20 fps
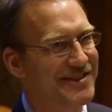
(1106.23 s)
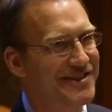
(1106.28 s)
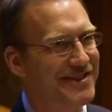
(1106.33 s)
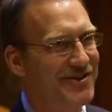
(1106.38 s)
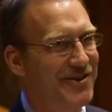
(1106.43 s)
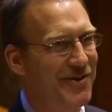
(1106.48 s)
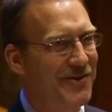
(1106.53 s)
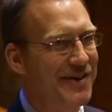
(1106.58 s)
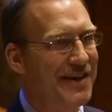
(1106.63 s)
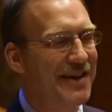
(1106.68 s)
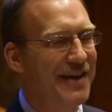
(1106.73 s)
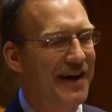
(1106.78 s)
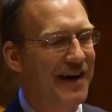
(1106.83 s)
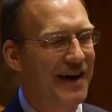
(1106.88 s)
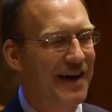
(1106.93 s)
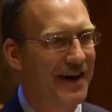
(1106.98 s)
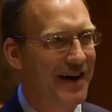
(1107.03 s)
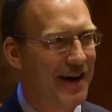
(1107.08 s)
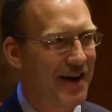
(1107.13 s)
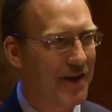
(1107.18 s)
So
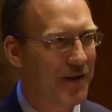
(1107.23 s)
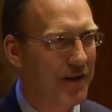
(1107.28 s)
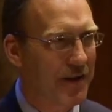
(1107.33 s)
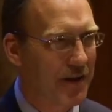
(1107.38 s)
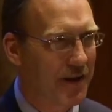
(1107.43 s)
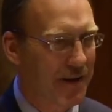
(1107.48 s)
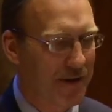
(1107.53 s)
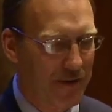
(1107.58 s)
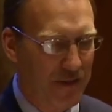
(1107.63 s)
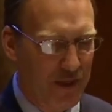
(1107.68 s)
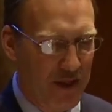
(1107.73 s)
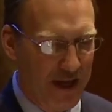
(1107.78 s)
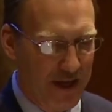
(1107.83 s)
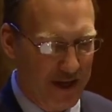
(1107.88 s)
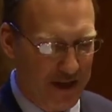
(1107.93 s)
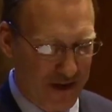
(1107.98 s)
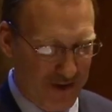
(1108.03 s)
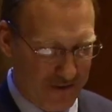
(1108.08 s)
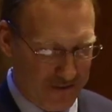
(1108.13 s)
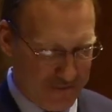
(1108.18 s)
uh, uh,
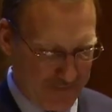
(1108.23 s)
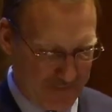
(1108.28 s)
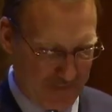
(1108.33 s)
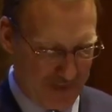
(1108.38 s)
thank you.